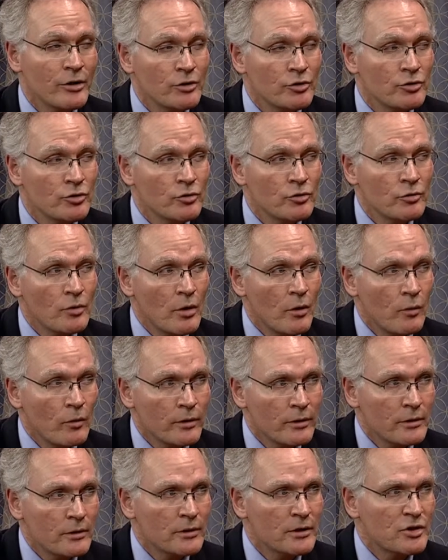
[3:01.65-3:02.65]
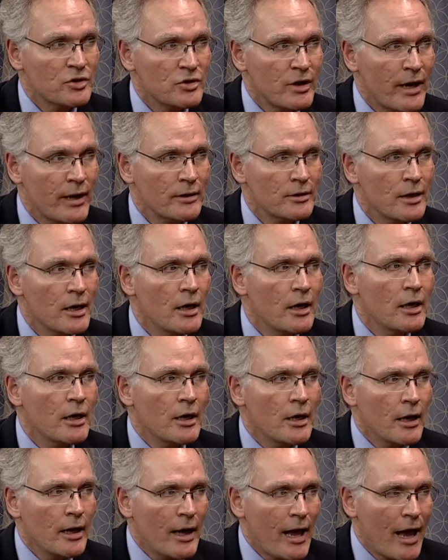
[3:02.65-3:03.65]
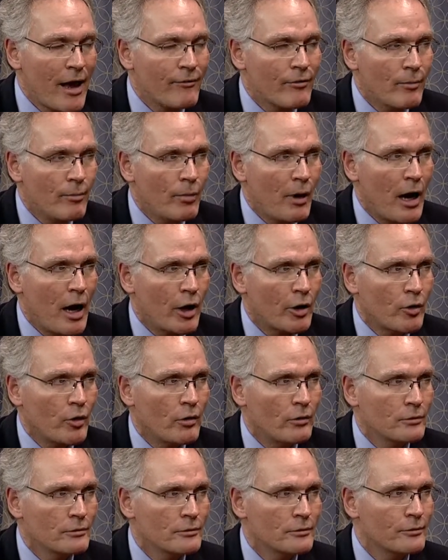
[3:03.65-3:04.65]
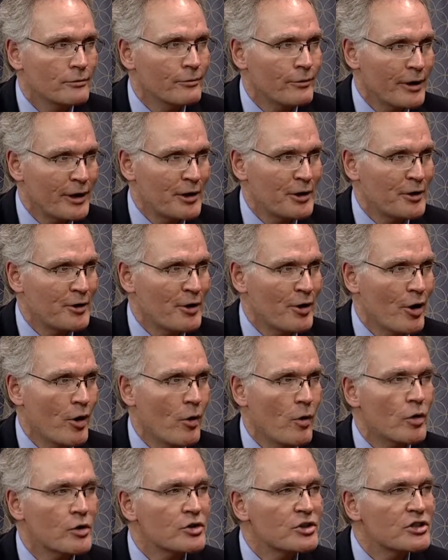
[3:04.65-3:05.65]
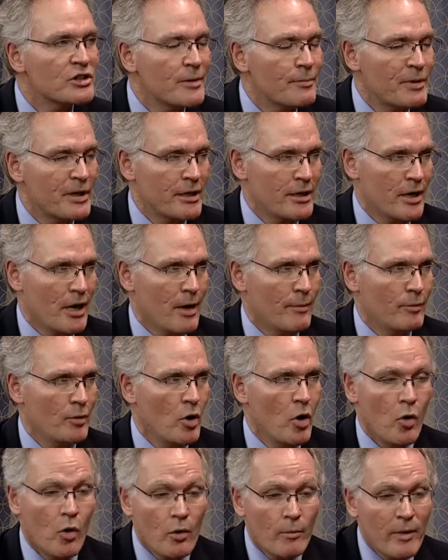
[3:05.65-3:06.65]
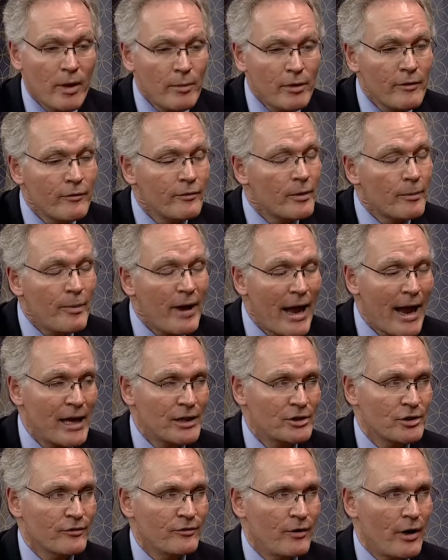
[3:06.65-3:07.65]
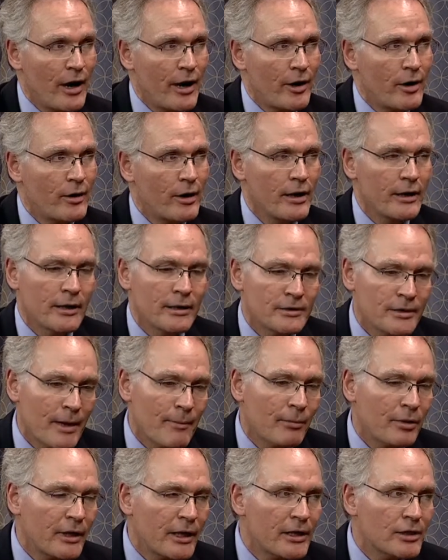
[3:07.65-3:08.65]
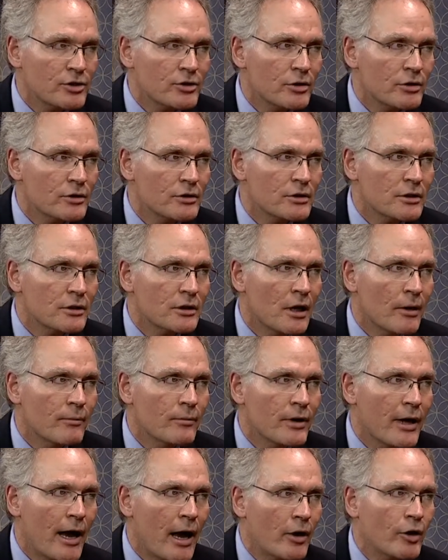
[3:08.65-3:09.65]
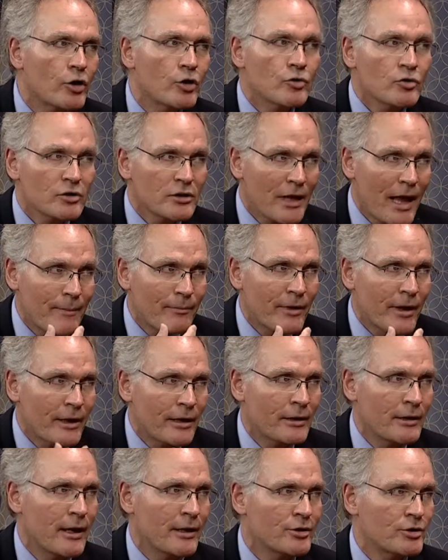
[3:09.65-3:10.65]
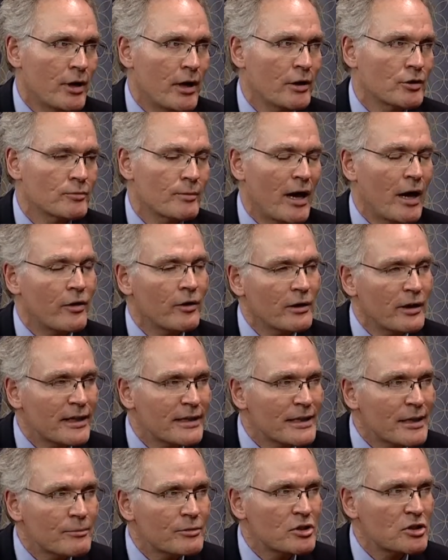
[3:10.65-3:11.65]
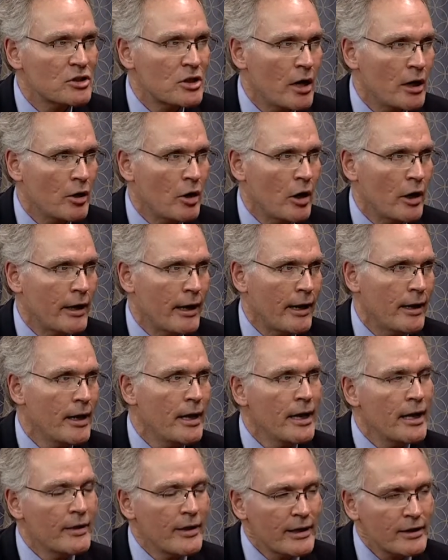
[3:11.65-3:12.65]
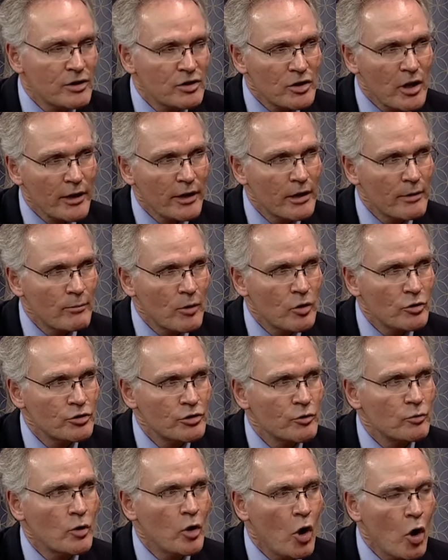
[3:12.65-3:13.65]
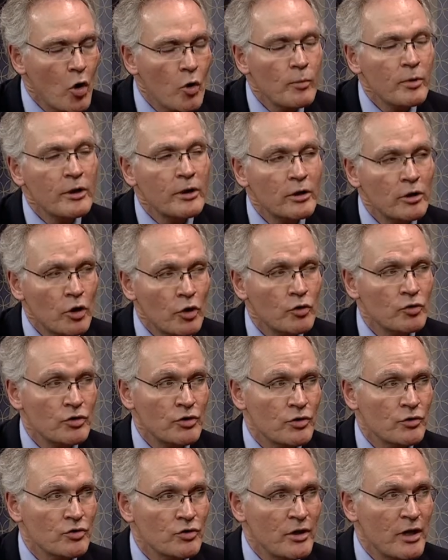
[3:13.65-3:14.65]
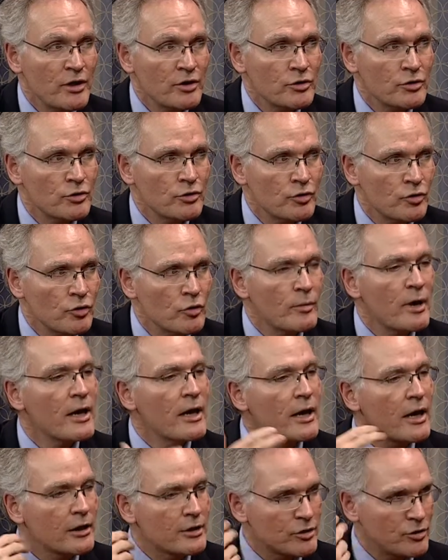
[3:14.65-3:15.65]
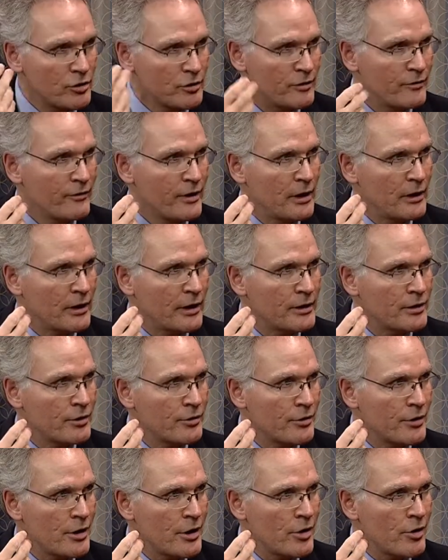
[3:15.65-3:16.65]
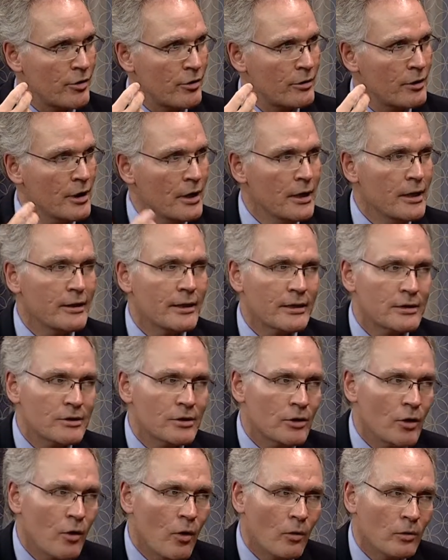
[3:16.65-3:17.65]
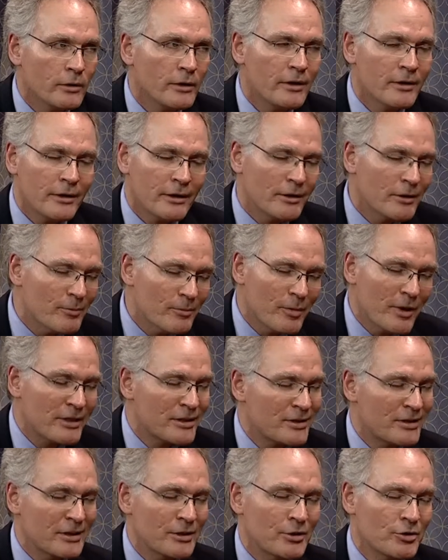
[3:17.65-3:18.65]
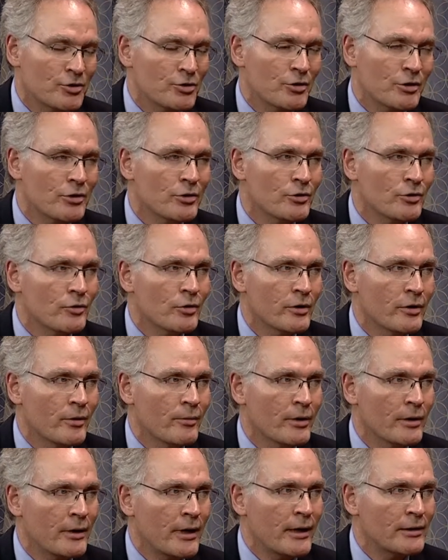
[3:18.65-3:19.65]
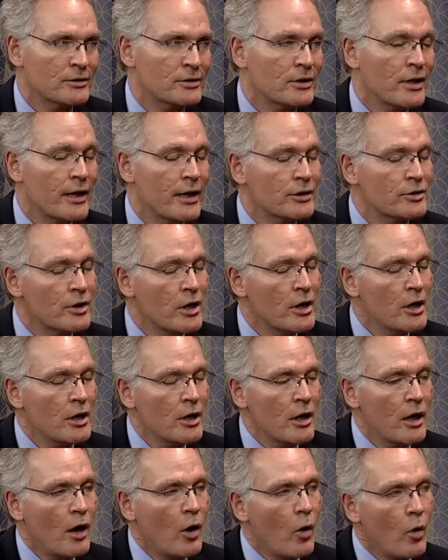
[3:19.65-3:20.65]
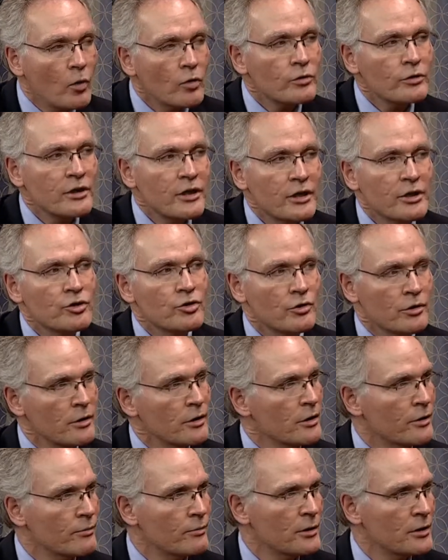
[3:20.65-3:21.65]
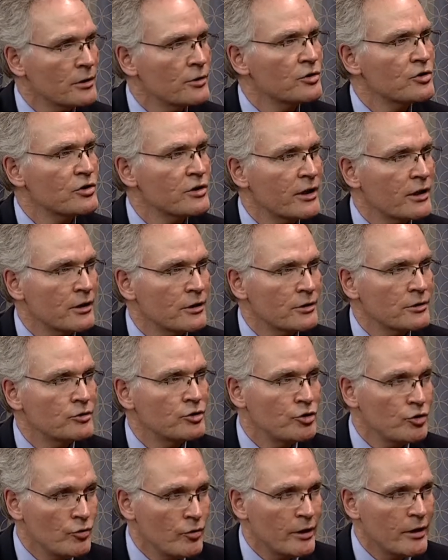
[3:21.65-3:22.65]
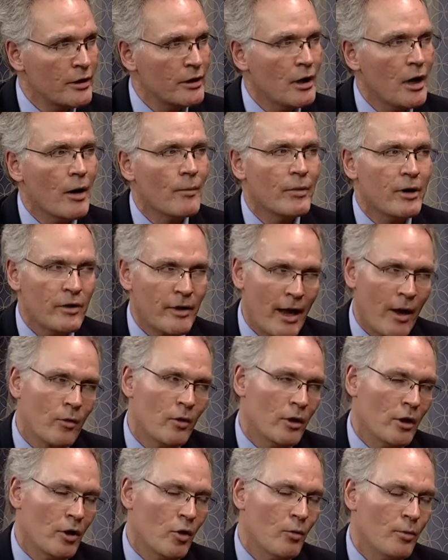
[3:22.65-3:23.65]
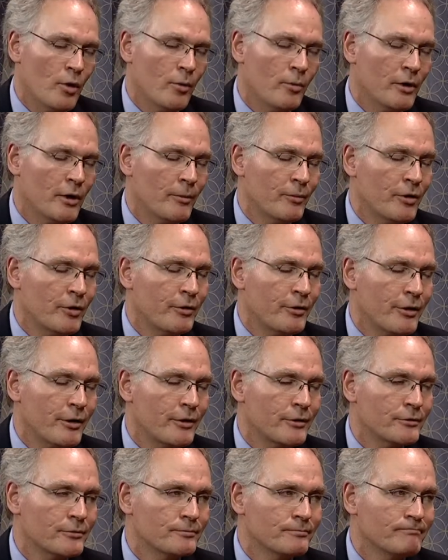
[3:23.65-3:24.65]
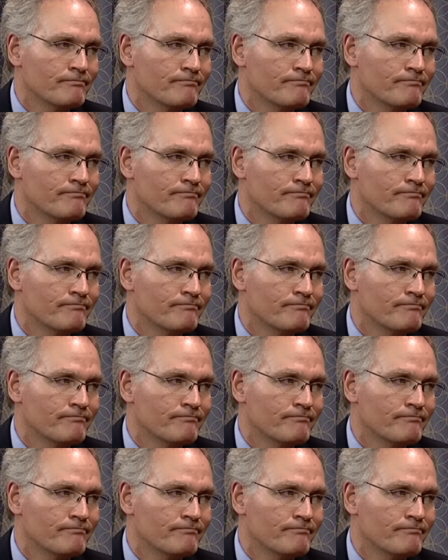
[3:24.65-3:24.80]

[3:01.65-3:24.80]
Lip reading: an issue with the descent, have a bottle ready to go or a sippy cup, or maybe even a pacifier. And as that plane starts to come down, you slap that in that child's mouth, let them suck on it. And that sucking motion will open and close the eustachian tube and start to ventilate their ear. That's the only thing, the best thing that you can do with them at that stage. Older kids, you can give them a little stick of chewing gum, and that will help open up their ears.